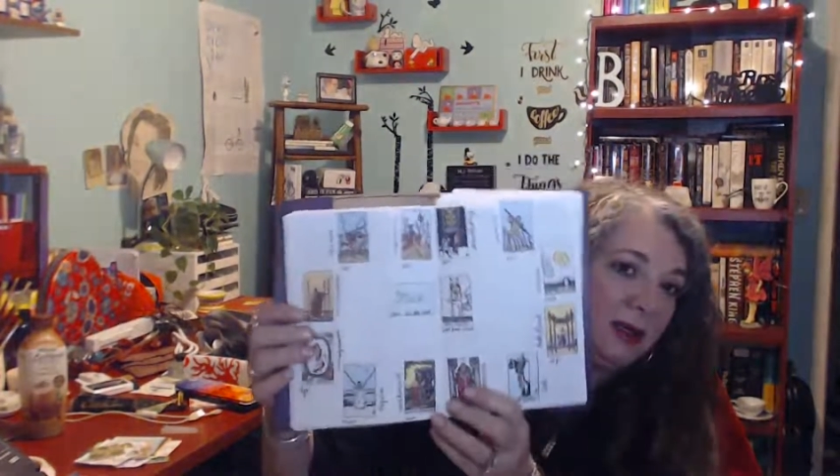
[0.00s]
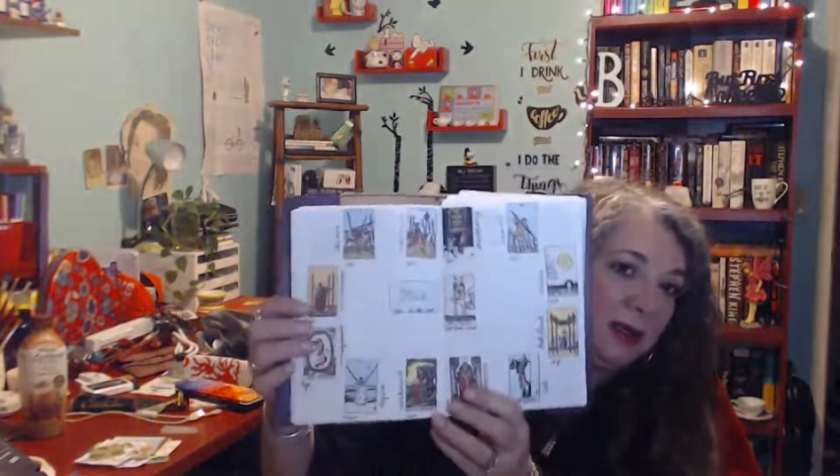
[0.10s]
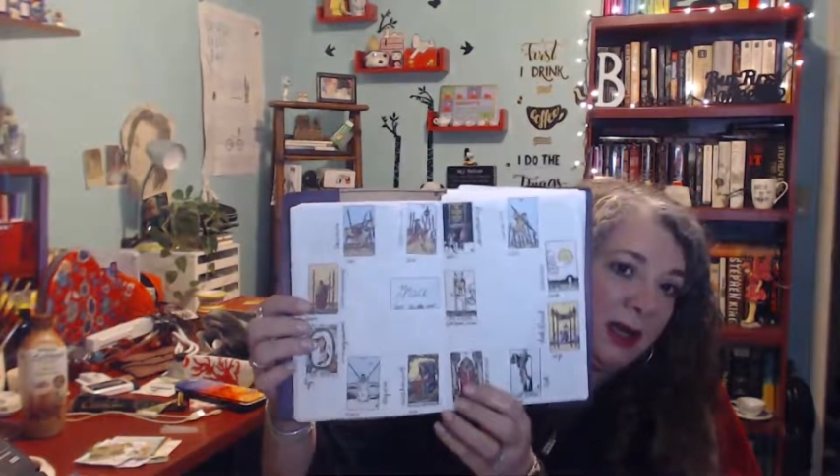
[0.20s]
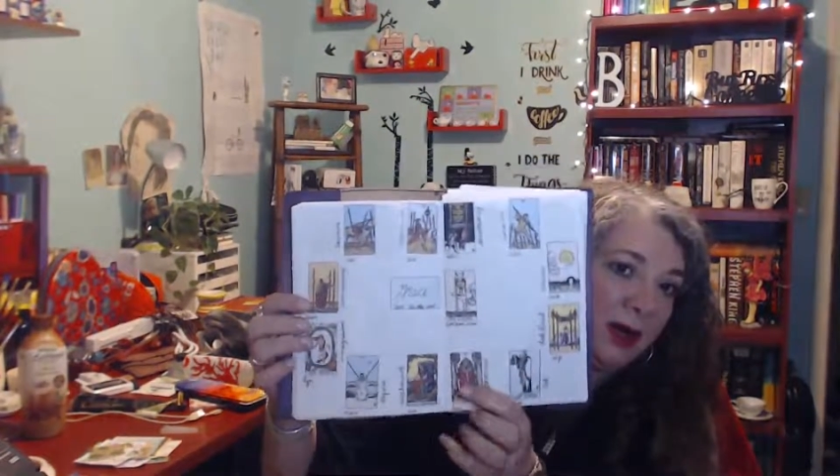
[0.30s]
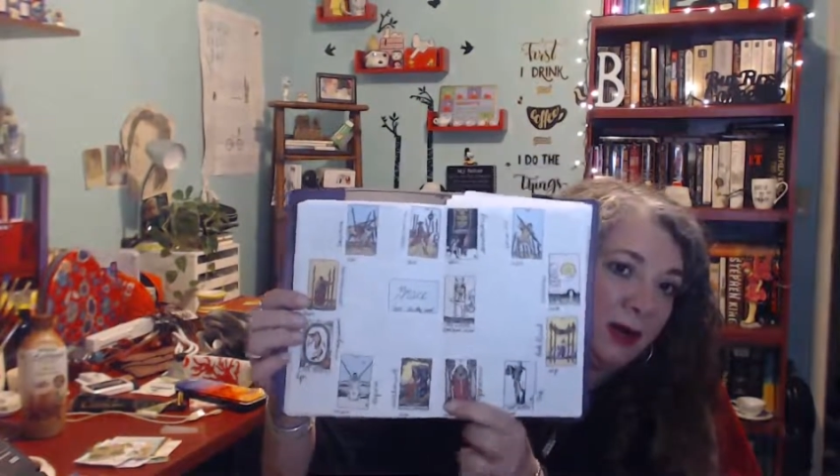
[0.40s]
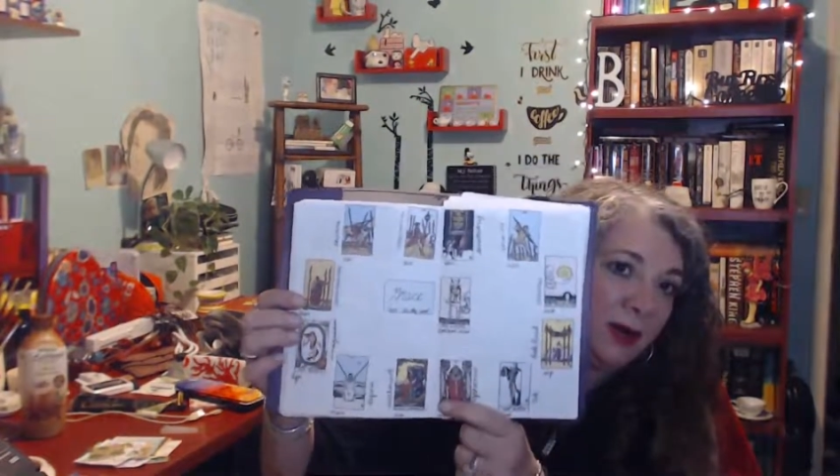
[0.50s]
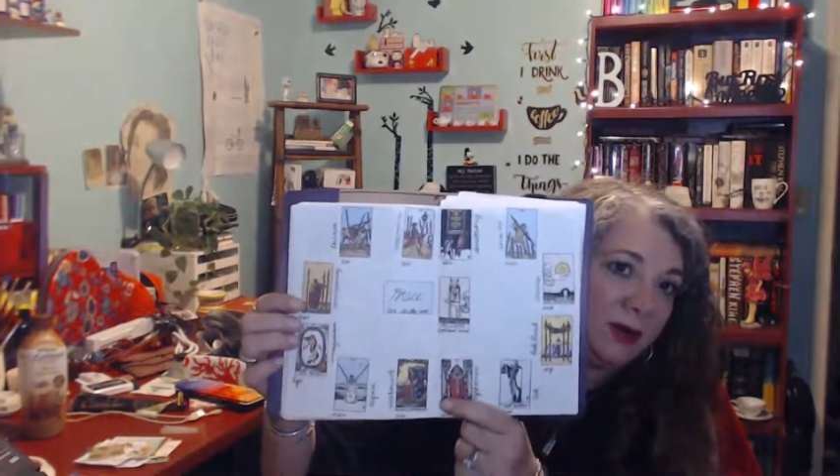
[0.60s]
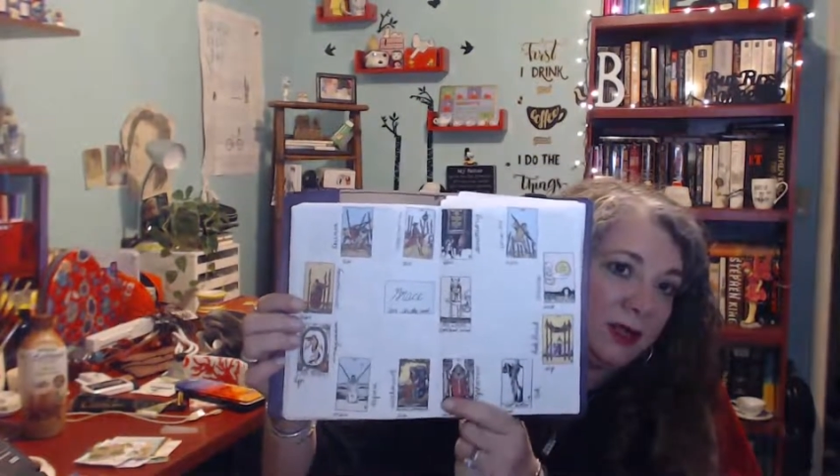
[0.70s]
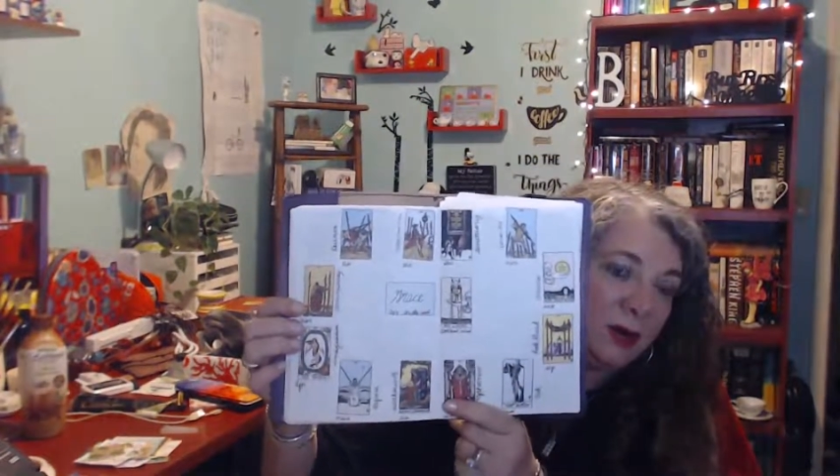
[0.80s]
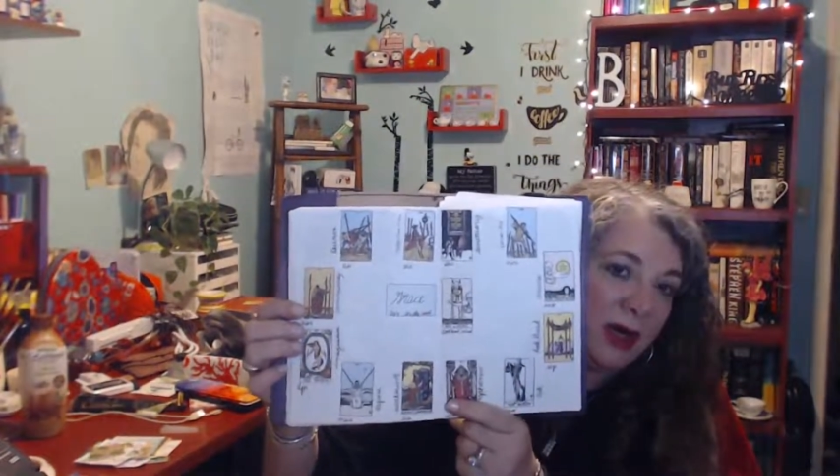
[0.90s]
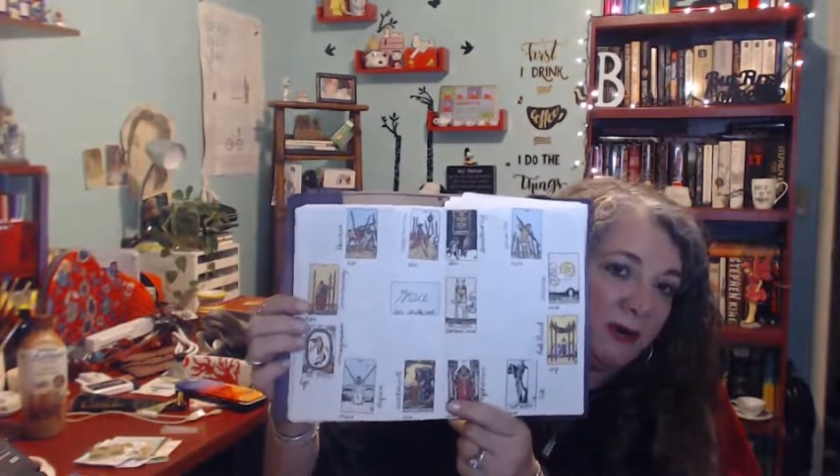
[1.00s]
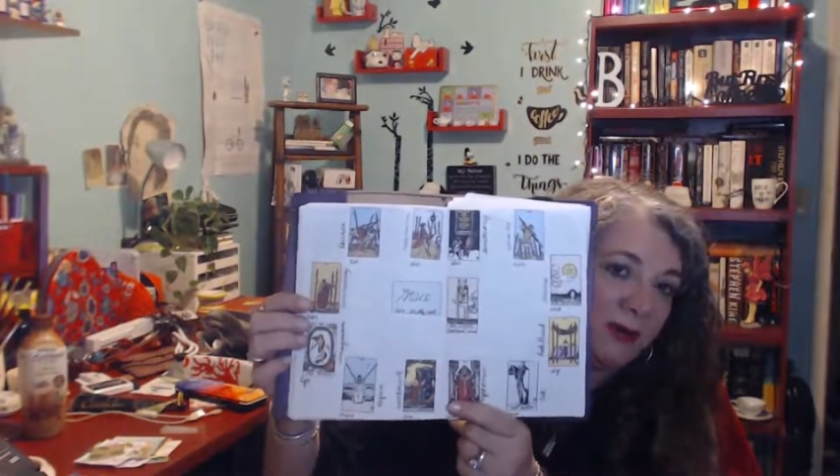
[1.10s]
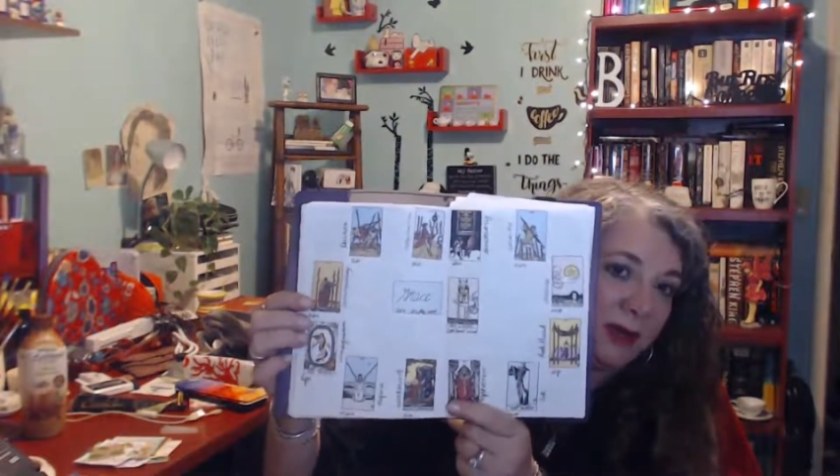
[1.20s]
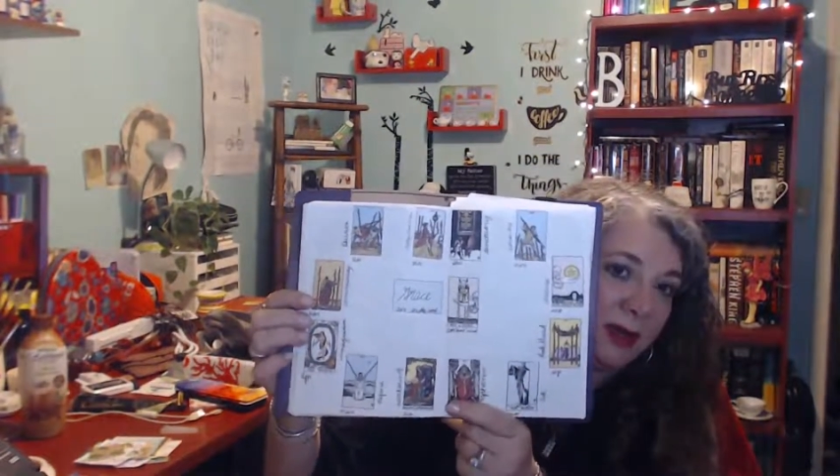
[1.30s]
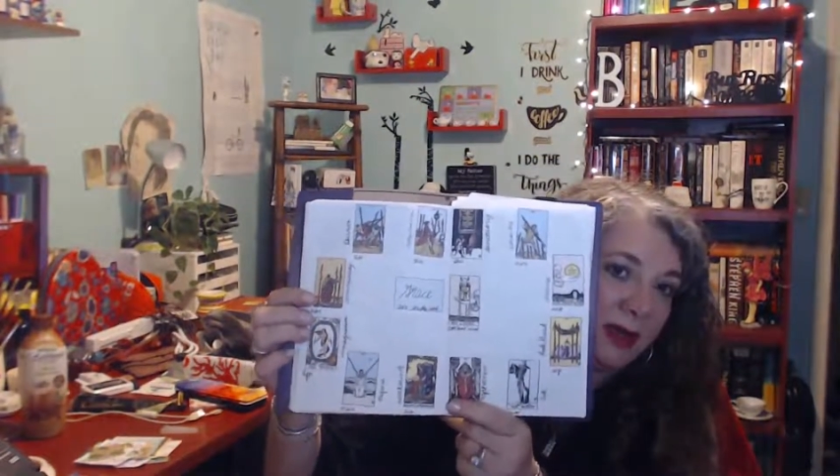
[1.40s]
tarot spread
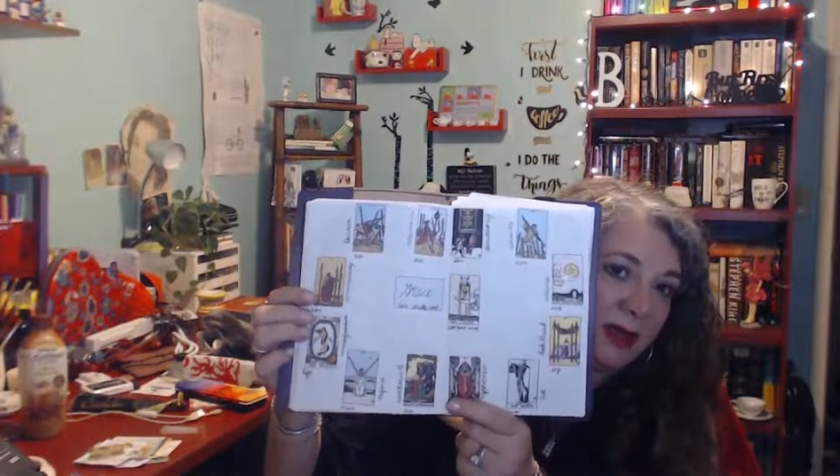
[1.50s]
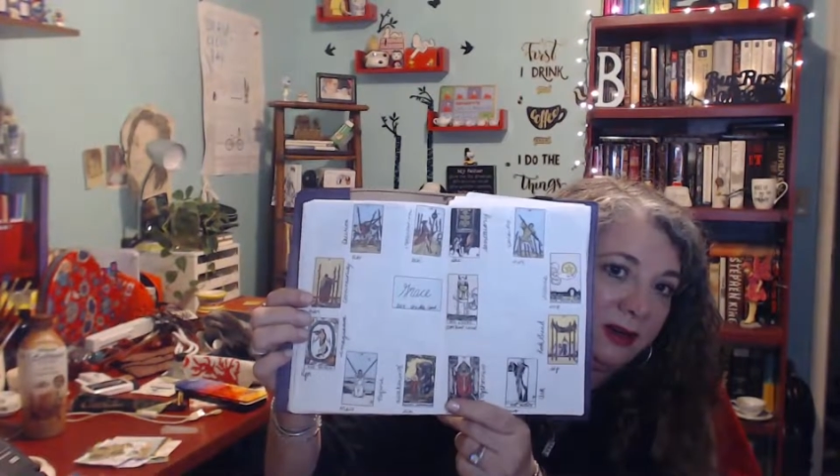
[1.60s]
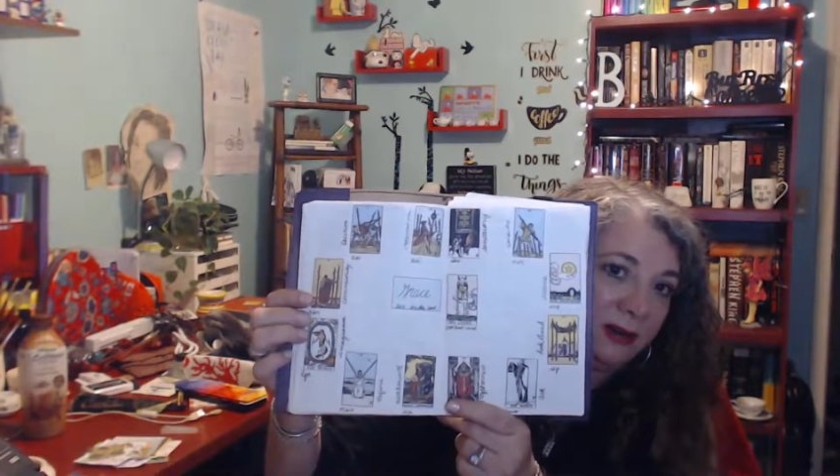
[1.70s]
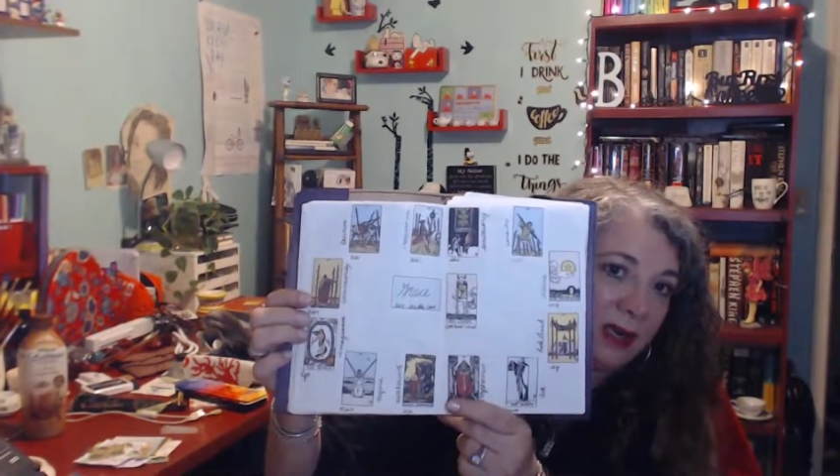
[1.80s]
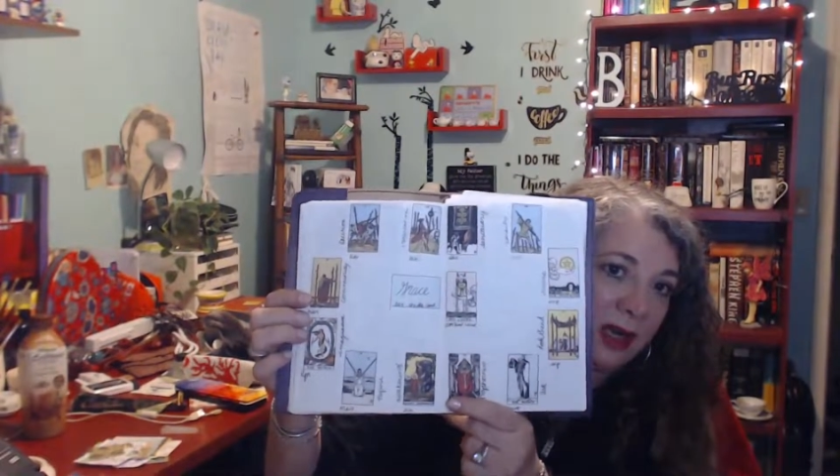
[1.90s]
for the year.